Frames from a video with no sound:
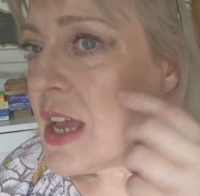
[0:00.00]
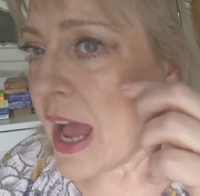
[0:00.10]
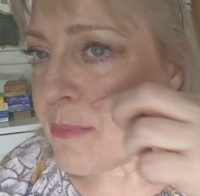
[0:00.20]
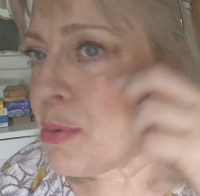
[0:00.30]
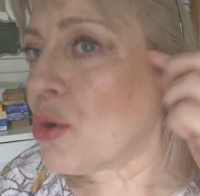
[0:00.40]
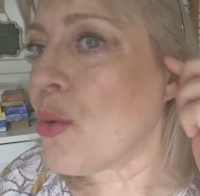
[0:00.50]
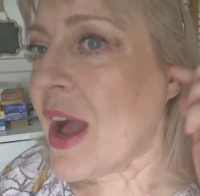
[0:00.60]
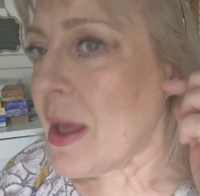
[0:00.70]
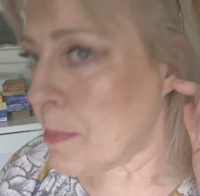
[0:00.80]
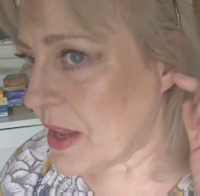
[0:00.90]
I put
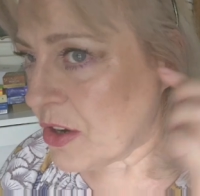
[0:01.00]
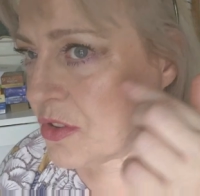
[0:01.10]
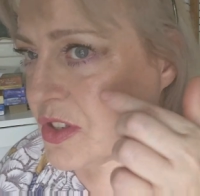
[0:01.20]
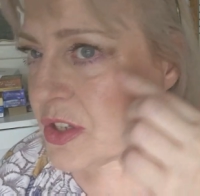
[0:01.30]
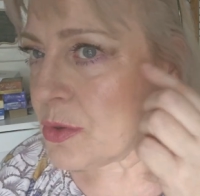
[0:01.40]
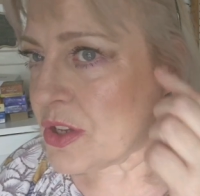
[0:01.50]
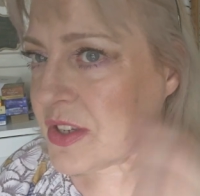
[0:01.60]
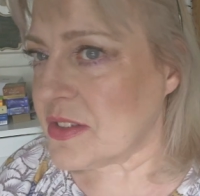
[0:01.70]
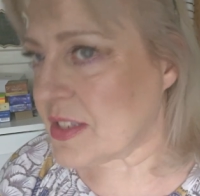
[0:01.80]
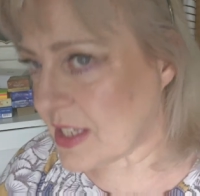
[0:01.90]
quite a bit on so you
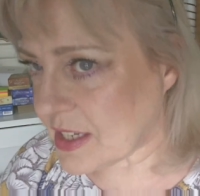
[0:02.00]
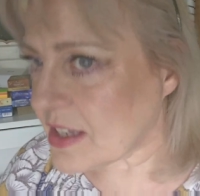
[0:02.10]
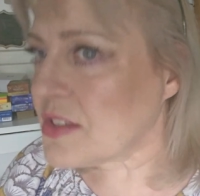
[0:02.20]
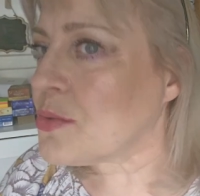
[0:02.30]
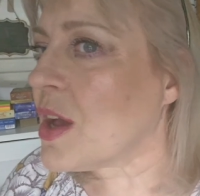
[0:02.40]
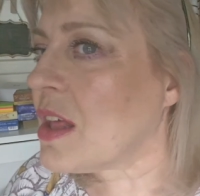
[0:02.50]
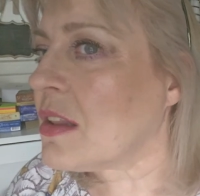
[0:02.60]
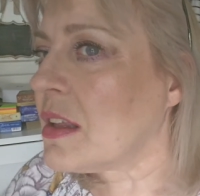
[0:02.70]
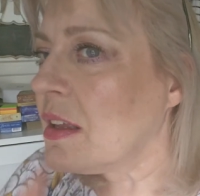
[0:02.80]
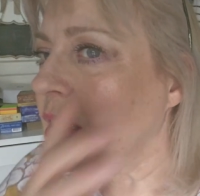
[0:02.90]
can see it as
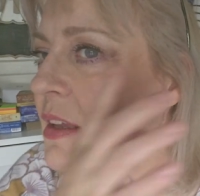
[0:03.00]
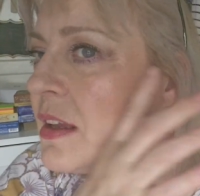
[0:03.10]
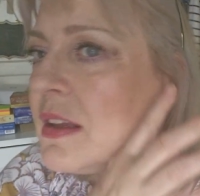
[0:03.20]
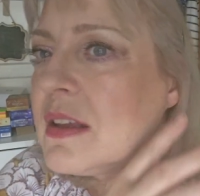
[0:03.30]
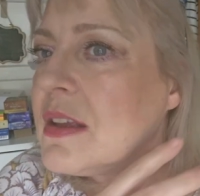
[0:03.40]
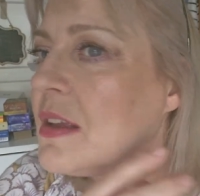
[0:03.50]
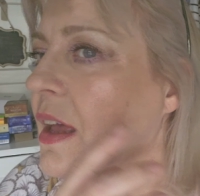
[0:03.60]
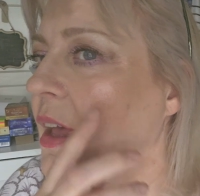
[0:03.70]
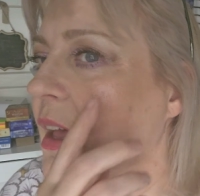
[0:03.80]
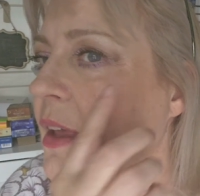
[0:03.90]
well.
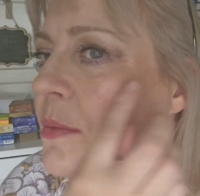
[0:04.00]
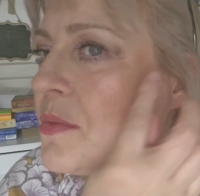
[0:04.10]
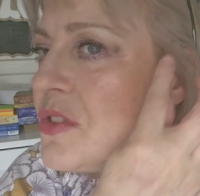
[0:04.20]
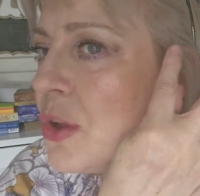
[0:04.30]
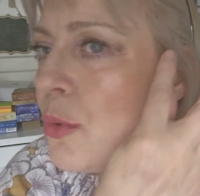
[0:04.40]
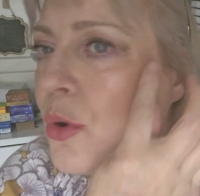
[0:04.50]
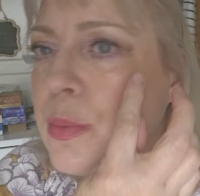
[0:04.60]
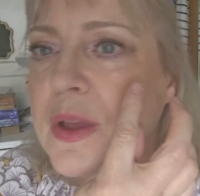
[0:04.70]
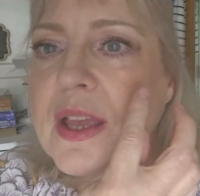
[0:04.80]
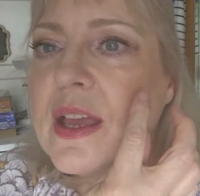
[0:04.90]
So
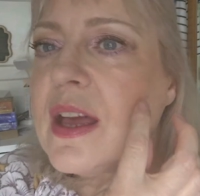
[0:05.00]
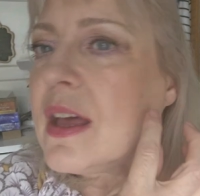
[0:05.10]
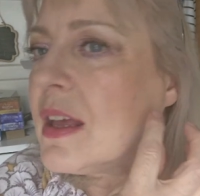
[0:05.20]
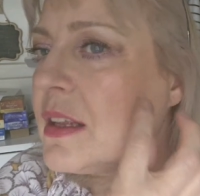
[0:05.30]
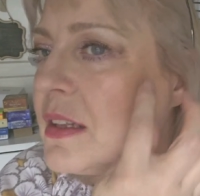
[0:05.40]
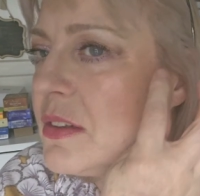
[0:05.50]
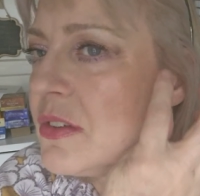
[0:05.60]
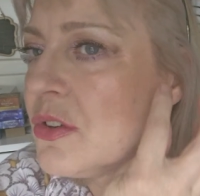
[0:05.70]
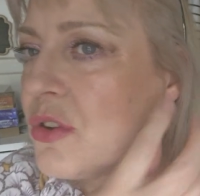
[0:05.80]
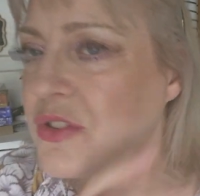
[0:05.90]
up here and
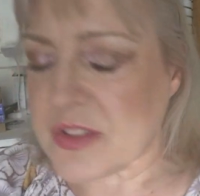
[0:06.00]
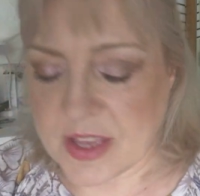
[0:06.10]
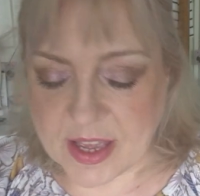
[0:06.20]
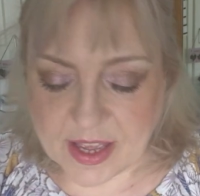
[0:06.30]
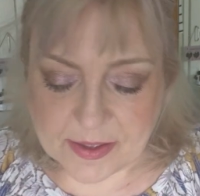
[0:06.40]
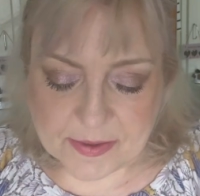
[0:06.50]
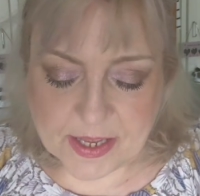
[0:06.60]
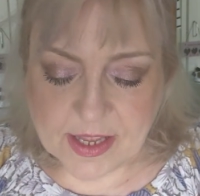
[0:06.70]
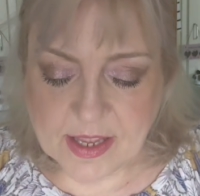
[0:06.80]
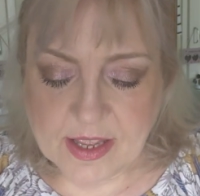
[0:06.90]
across there.
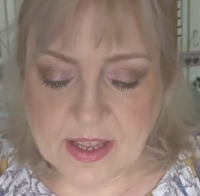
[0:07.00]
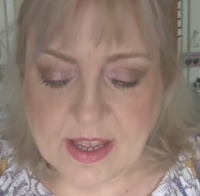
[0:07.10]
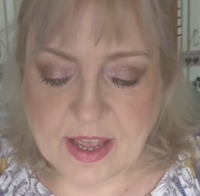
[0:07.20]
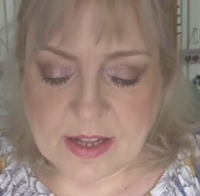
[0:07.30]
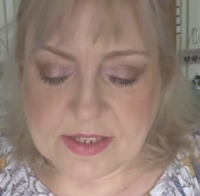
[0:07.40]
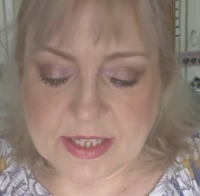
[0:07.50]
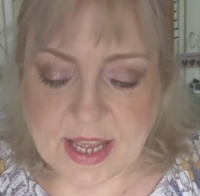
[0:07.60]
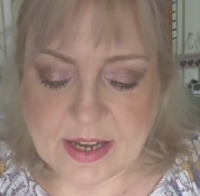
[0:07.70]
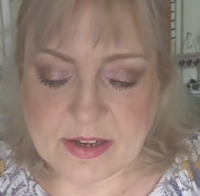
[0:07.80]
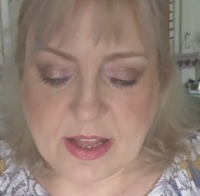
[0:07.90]
And
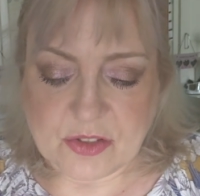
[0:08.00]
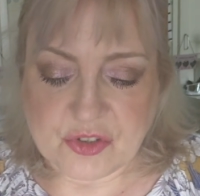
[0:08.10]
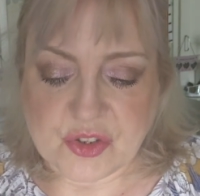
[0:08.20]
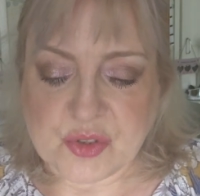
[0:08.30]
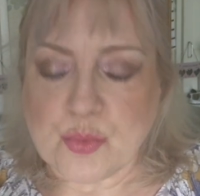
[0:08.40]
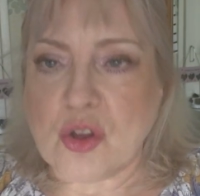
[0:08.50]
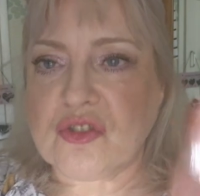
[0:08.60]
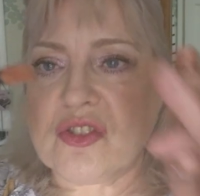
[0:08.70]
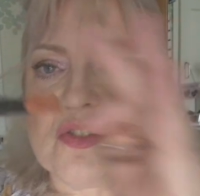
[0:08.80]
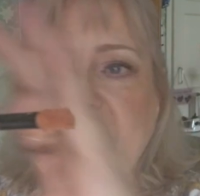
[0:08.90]
again, I'll just
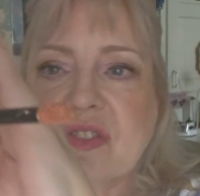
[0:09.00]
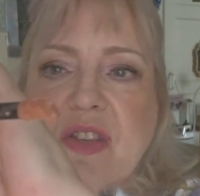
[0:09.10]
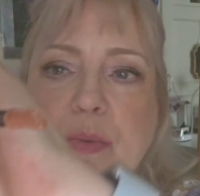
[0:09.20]
swatch it. So